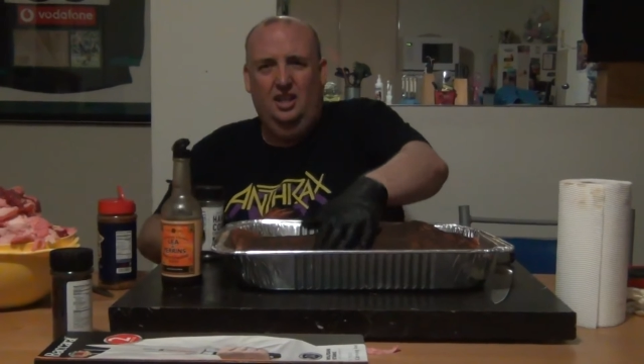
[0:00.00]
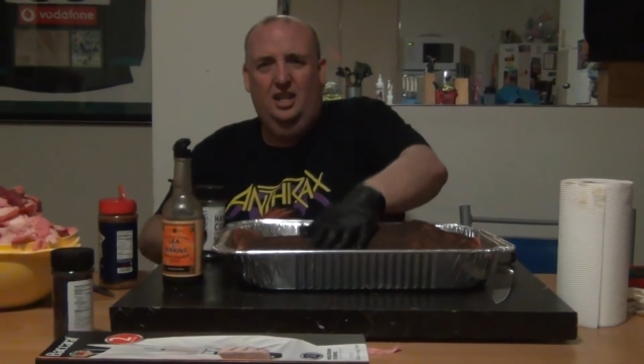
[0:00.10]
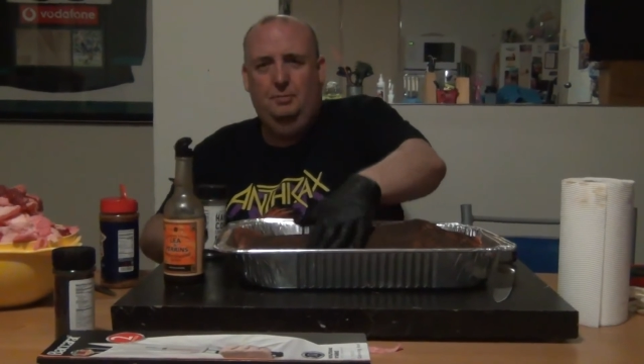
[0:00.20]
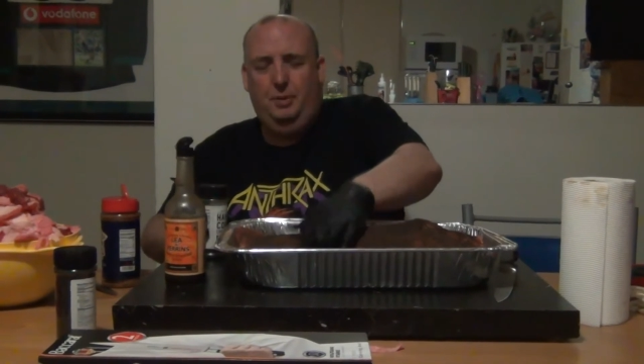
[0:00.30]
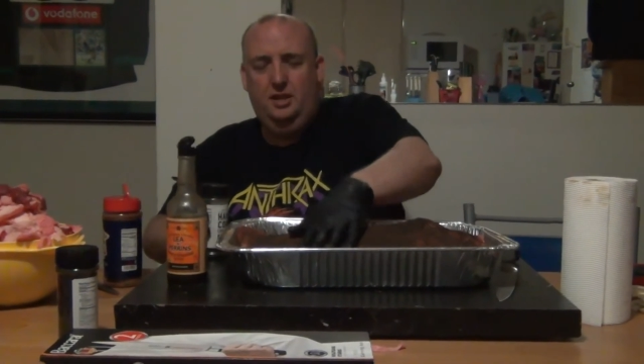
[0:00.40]

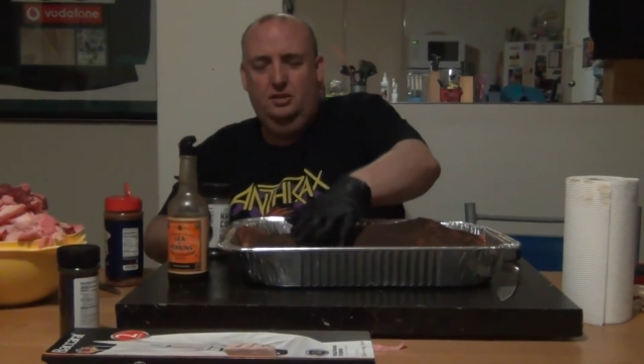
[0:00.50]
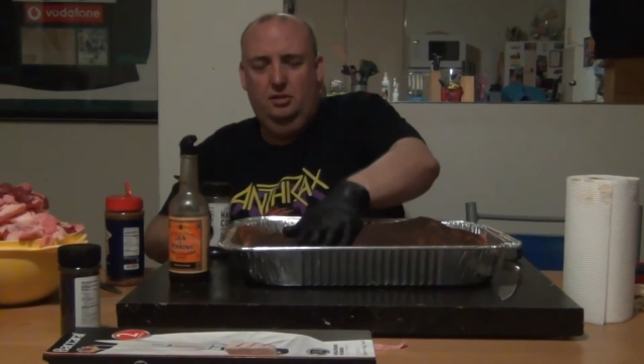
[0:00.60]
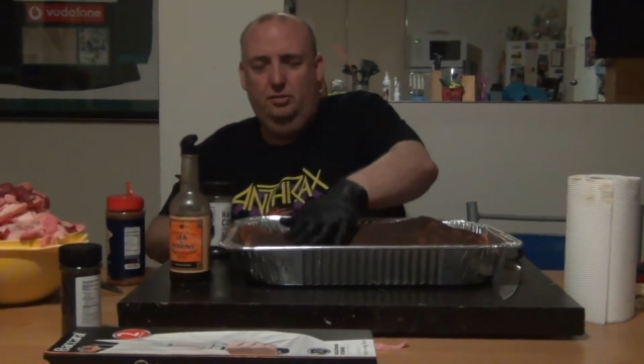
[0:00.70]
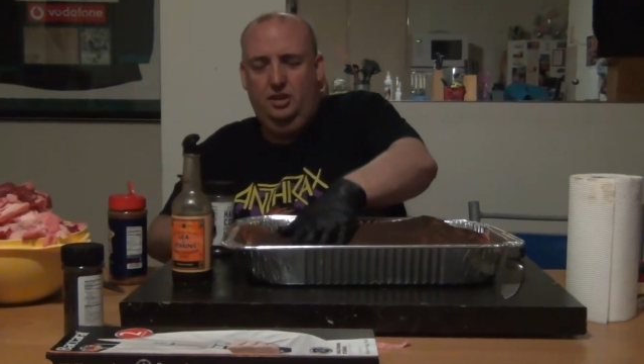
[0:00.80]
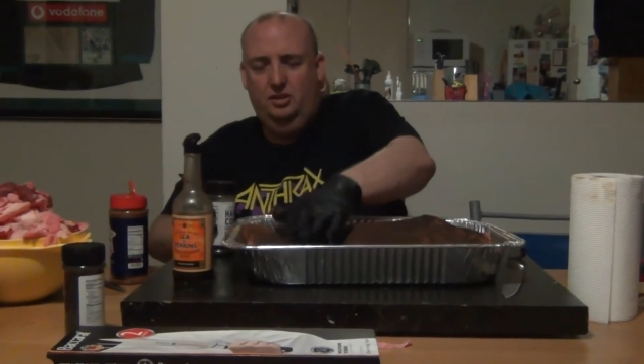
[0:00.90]
and depends
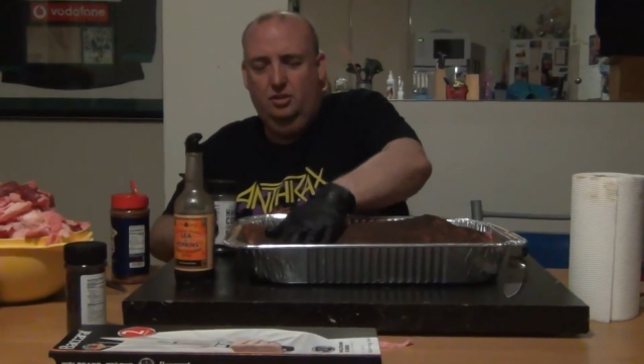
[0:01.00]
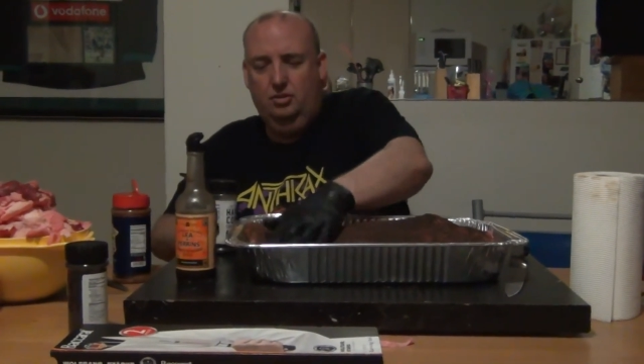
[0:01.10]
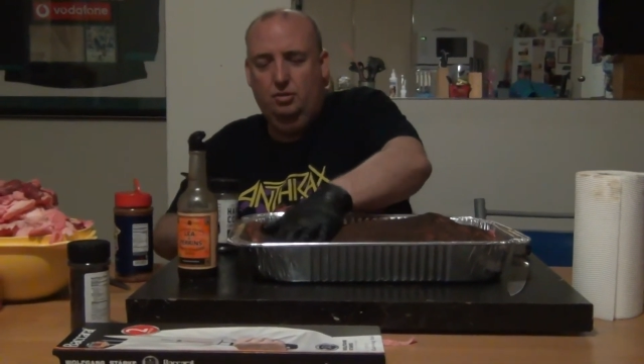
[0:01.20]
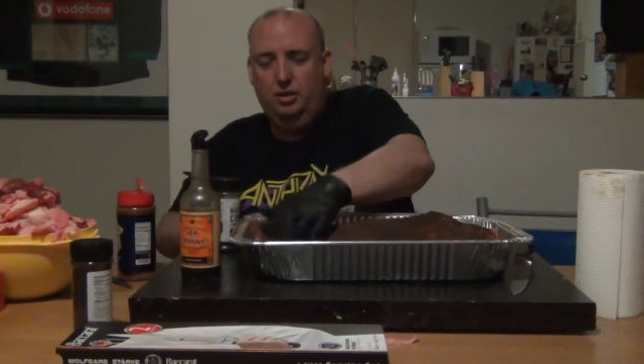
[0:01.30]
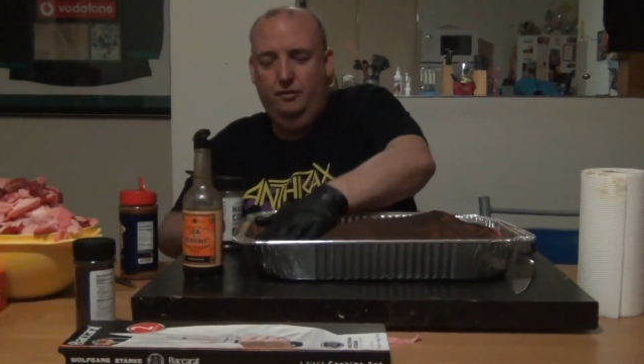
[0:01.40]
who it is you're
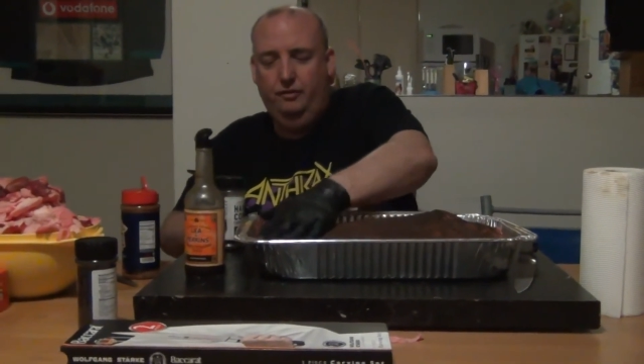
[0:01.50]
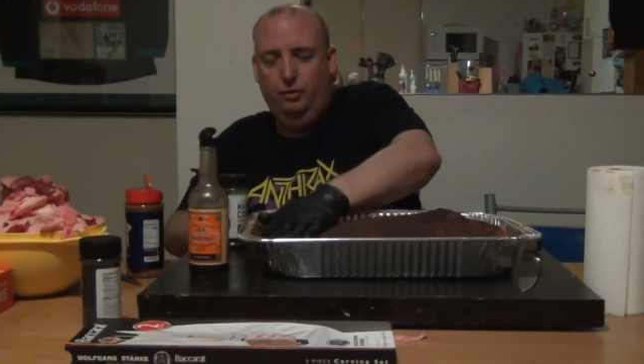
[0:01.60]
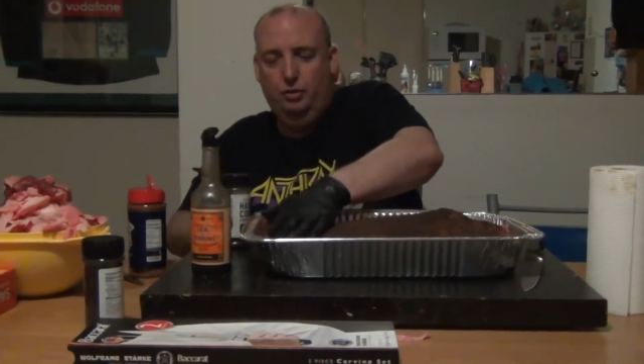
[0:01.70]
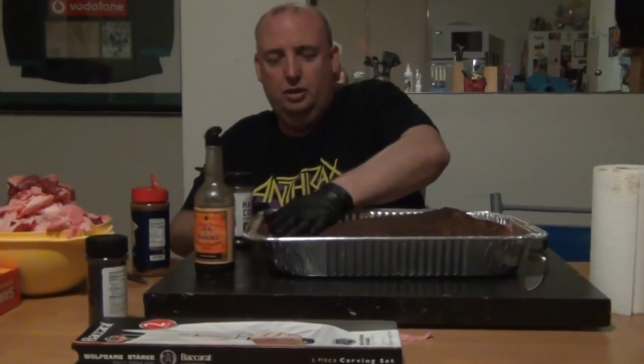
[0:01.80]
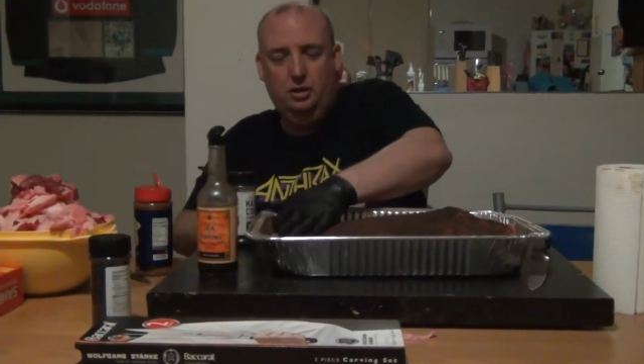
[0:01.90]
cooking
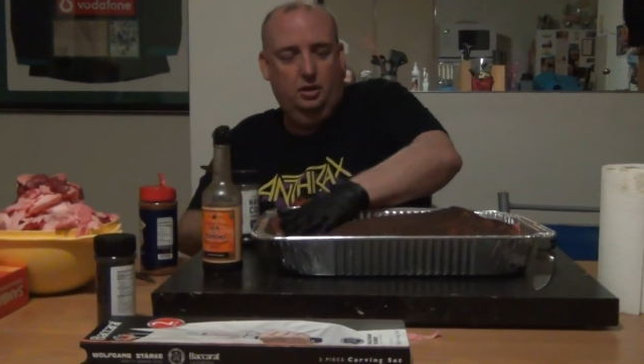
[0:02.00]
for.